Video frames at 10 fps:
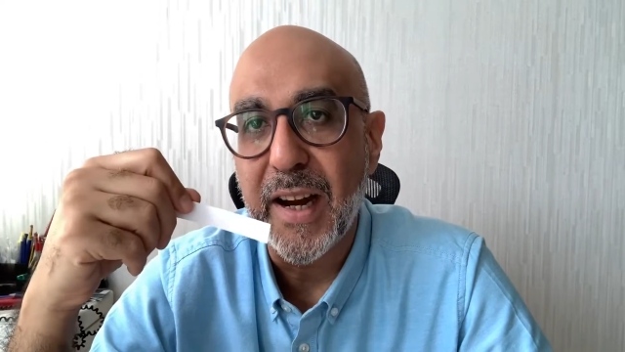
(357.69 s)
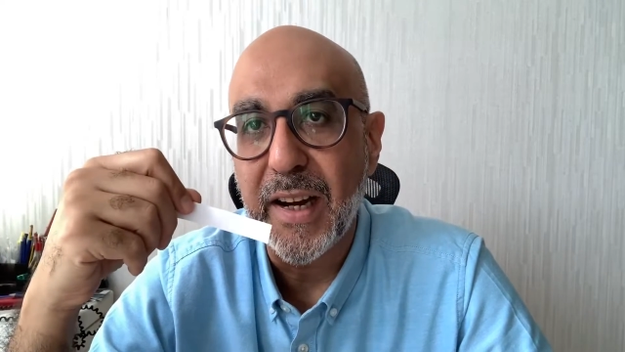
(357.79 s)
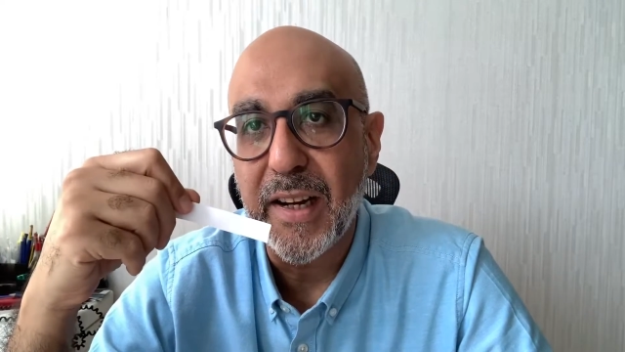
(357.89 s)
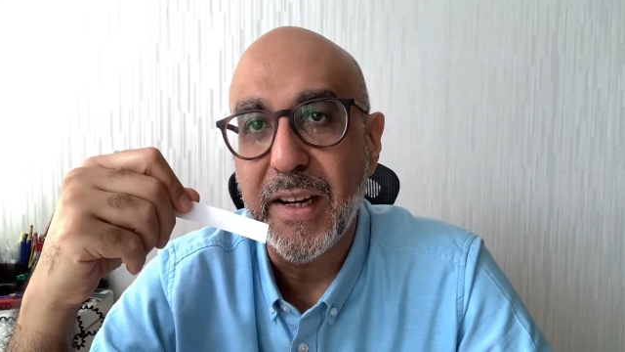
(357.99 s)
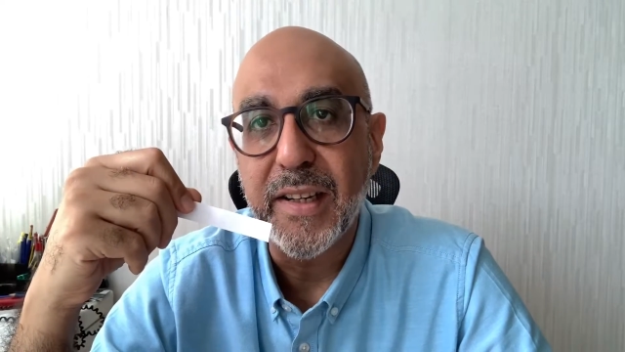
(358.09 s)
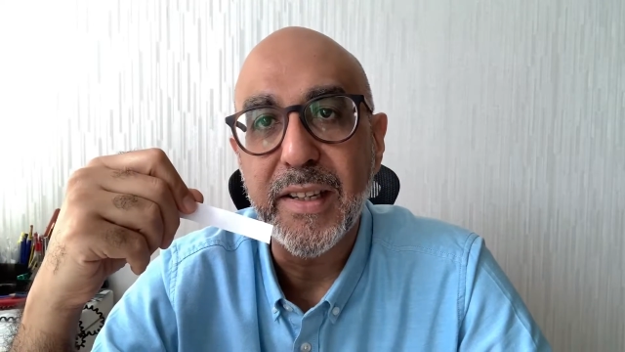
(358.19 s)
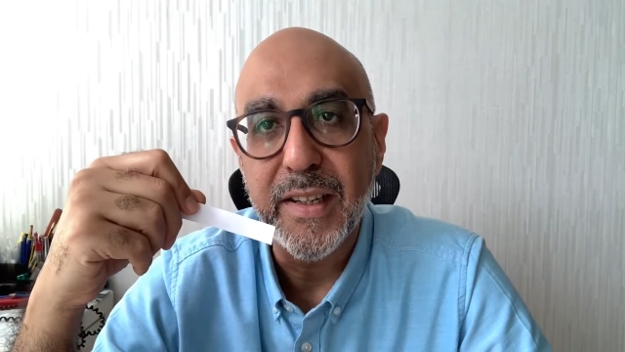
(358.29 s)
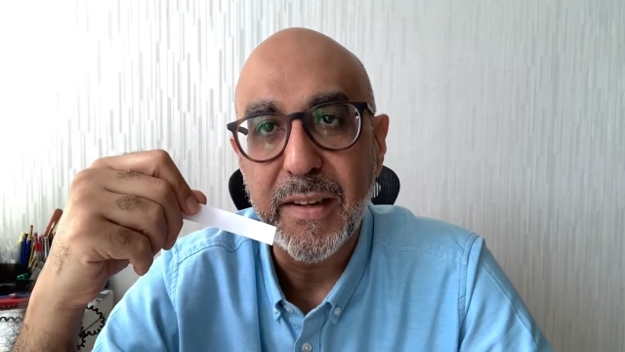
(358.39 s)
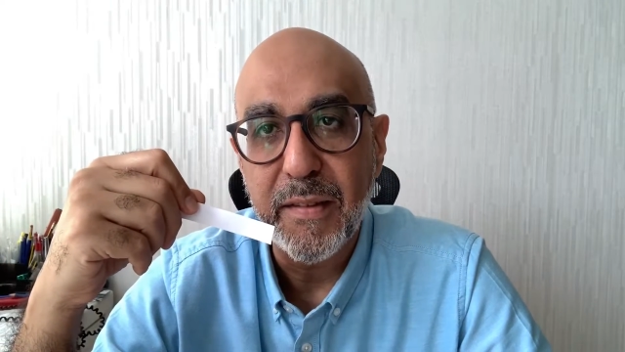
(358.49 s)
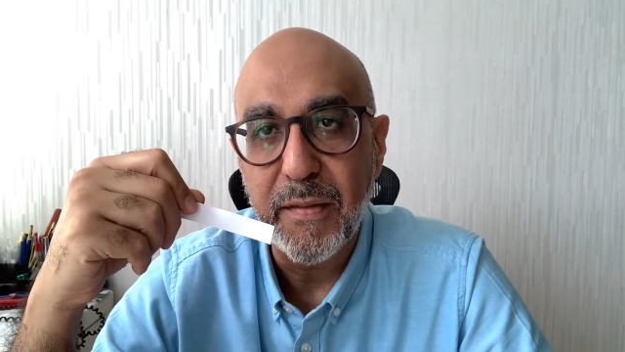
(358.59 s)

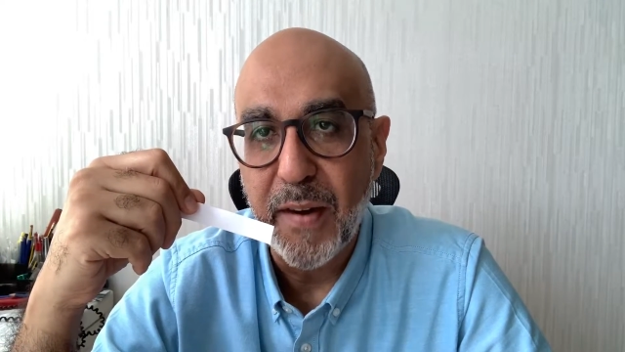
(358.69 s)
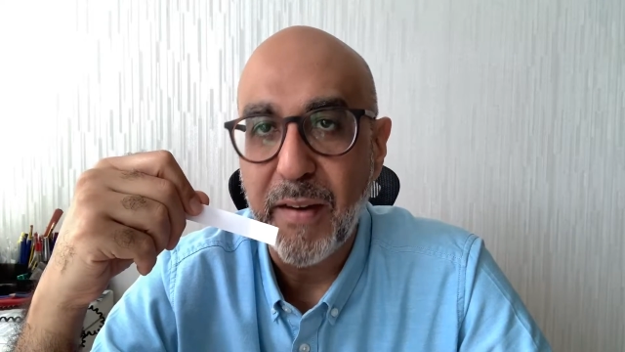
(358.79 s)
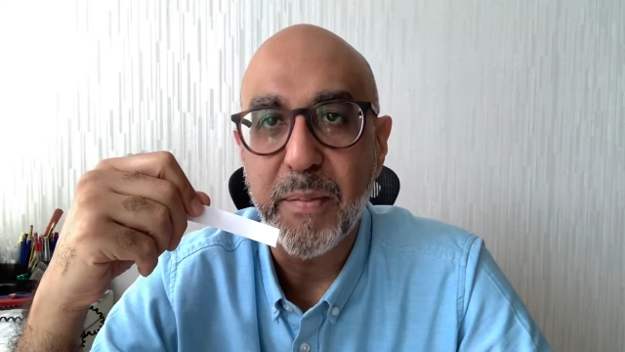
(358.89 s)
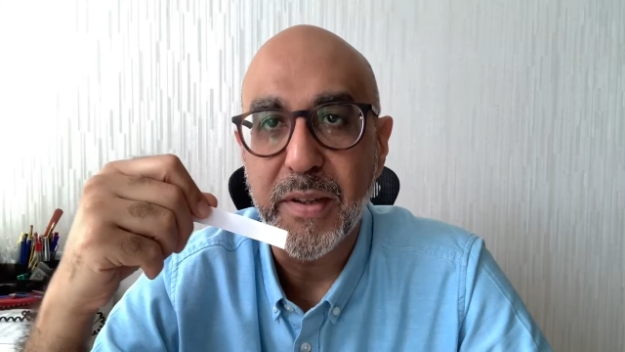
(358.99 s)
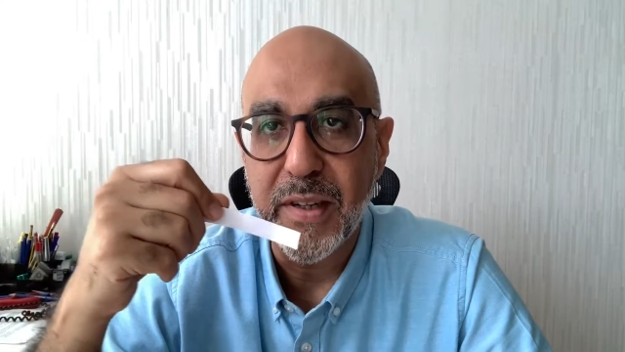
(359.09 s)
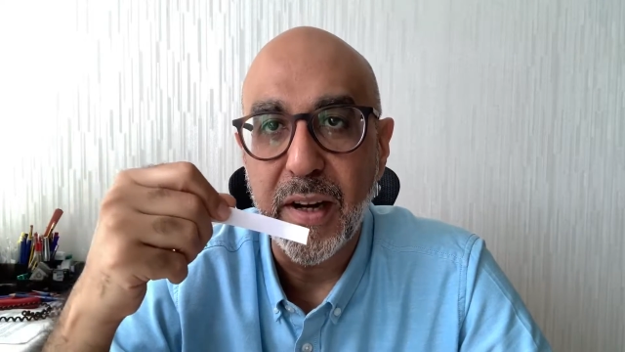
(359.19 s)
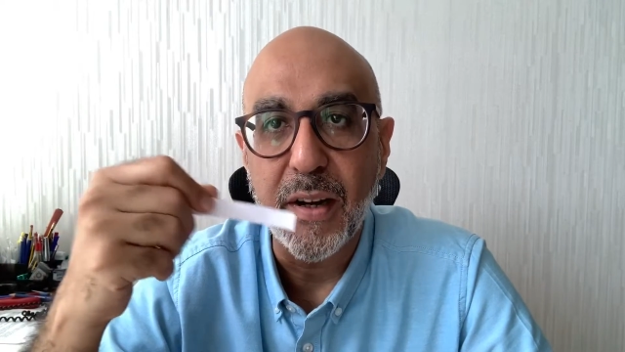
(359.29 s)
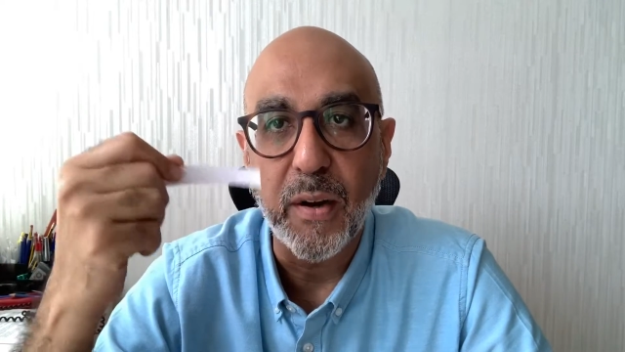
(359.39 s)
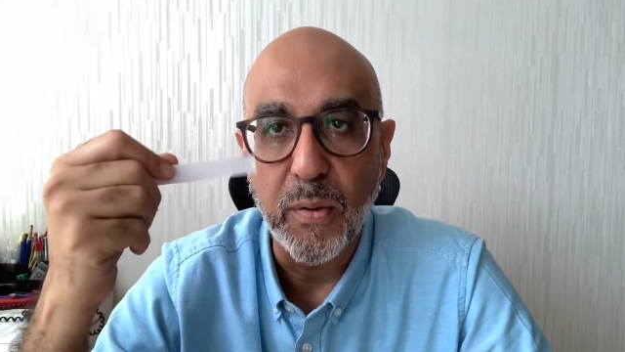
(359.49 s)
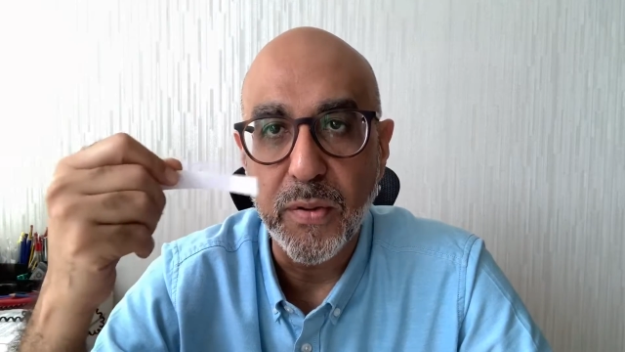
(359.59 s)

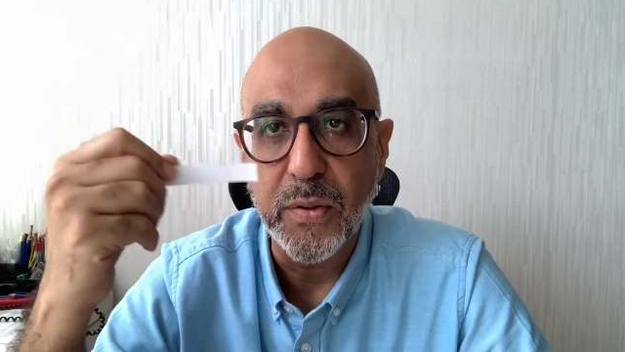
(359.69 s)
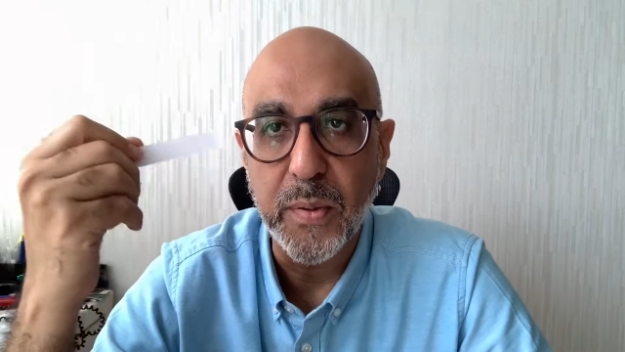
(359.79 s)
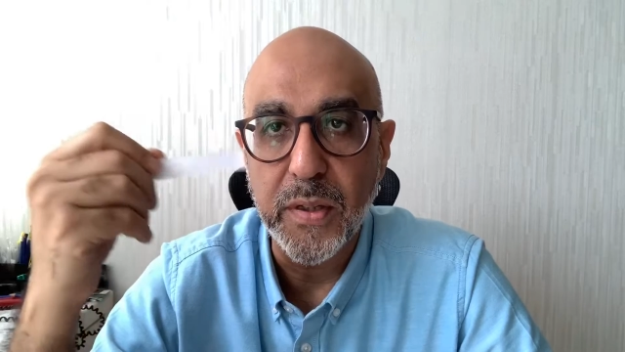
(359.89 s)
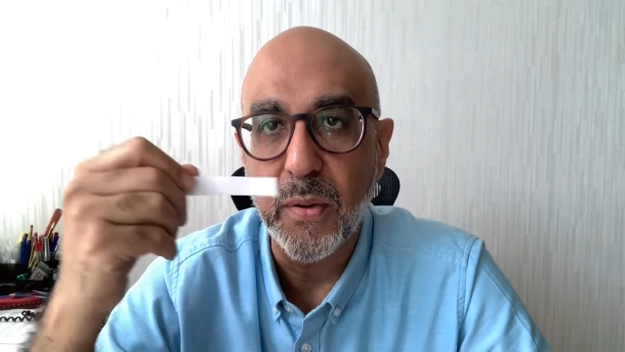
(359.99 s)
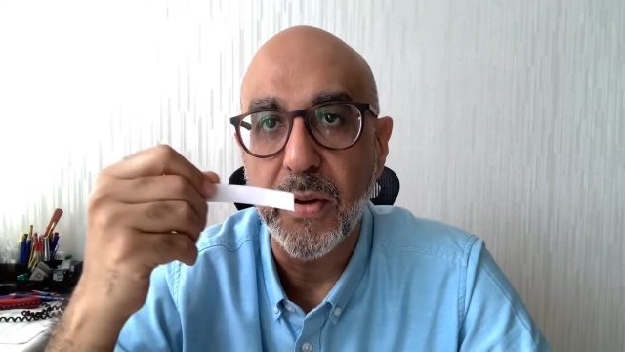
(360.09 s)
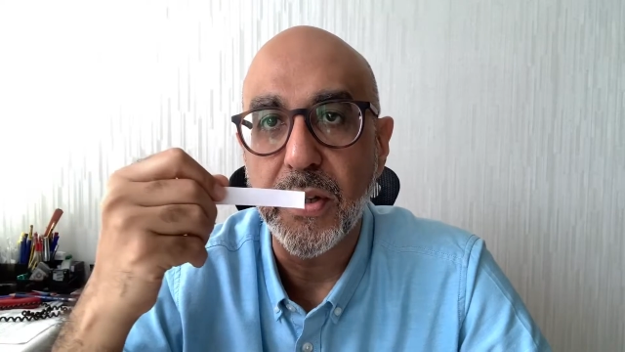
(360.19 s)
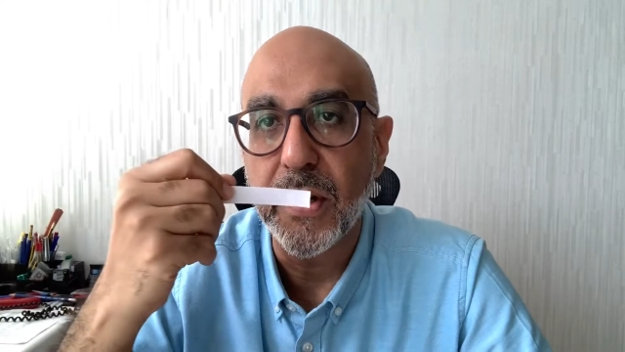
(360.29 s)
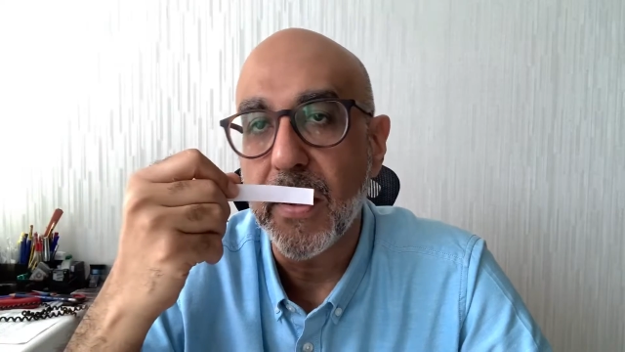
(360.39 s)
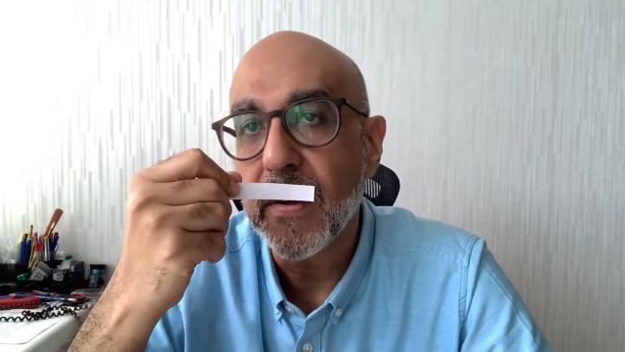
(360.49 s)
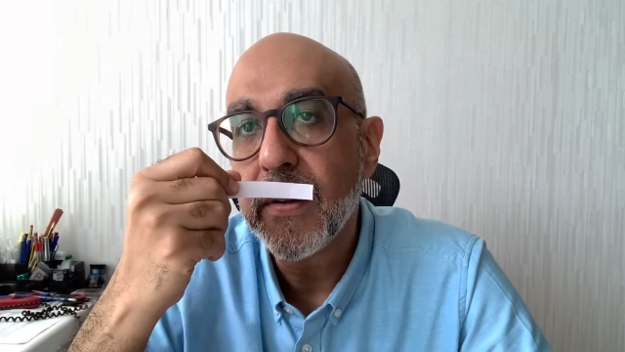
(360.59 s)
95% close to its
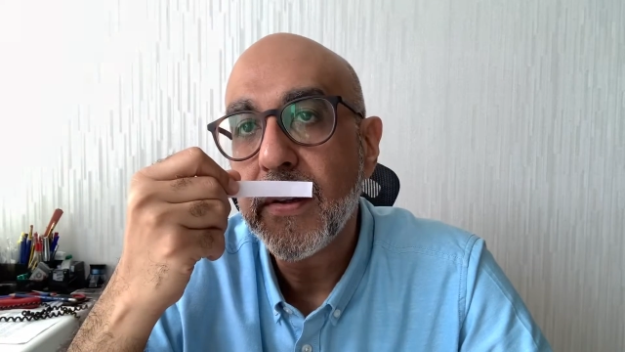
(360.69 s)
original.